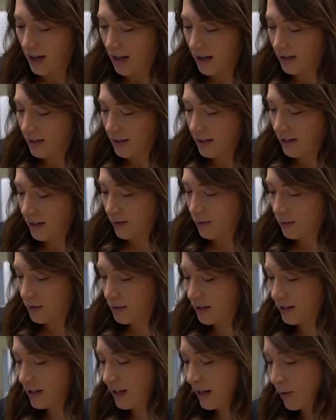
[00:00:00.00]
And then I would
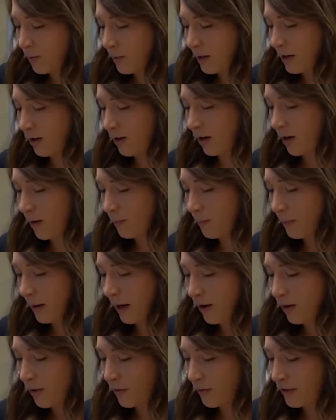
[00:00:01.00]
say we are
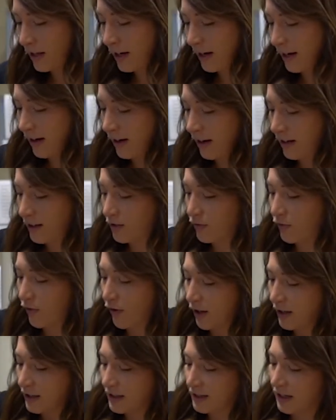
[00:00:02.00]
about there as
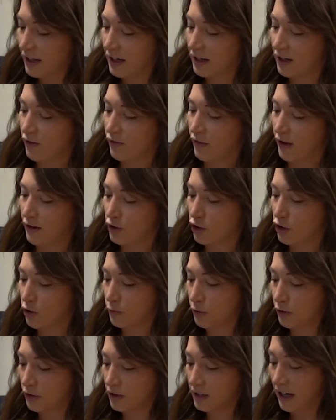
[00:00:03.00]
far as getting the
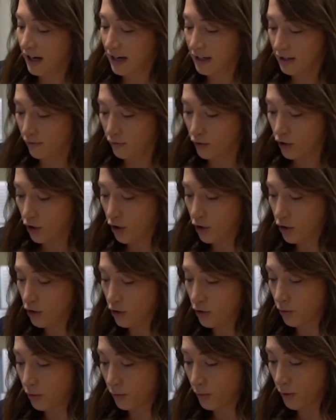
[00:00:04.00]
vegetables kind of cooked
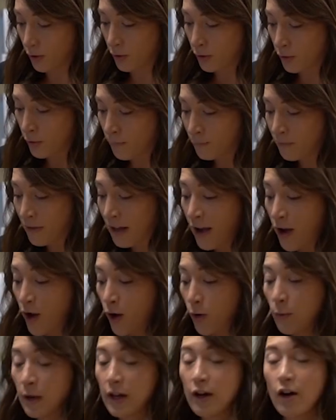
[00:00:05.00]
through.
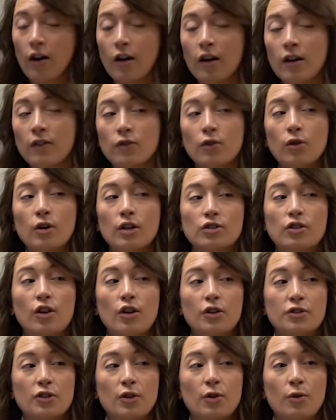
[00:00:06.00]
We are, of course,
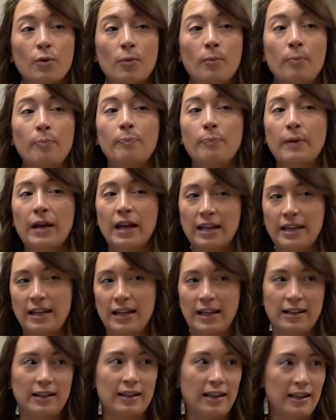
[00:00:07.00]
also
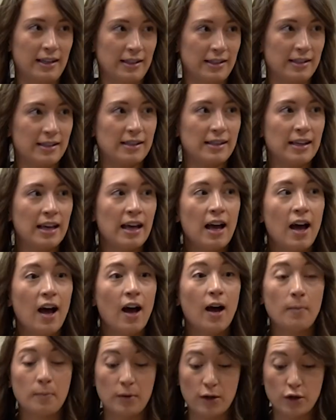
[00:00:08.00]
baking this
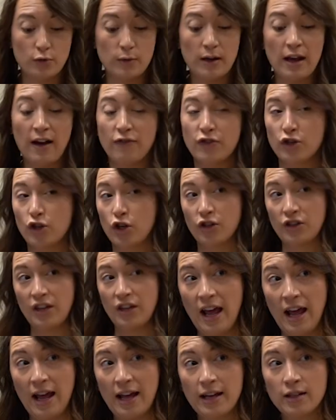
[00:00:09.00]
because we have to cook
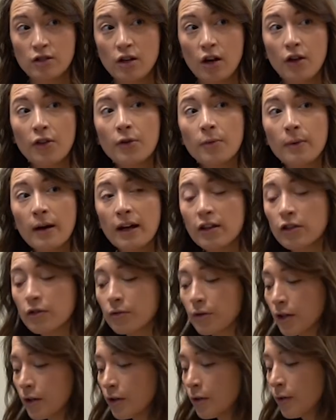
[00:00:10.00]
eggs all the way
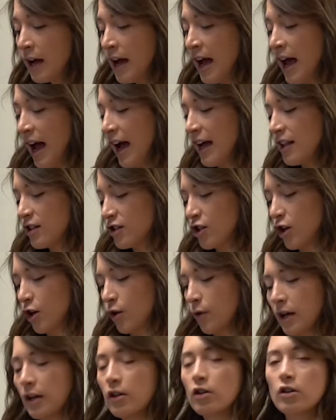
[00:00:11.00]
through. And
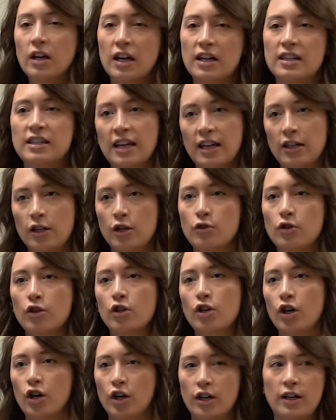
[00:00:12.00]
so it'll continue to
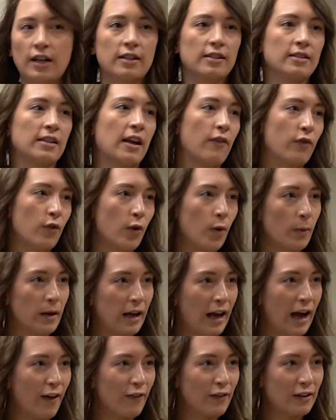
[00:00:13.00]
cook and stuff while we
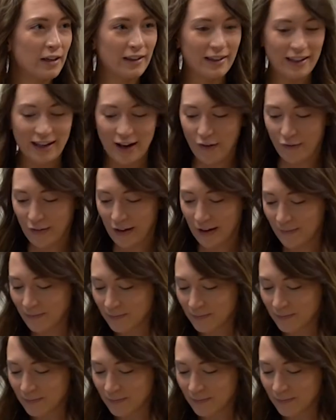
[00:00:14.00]
have it in the oven.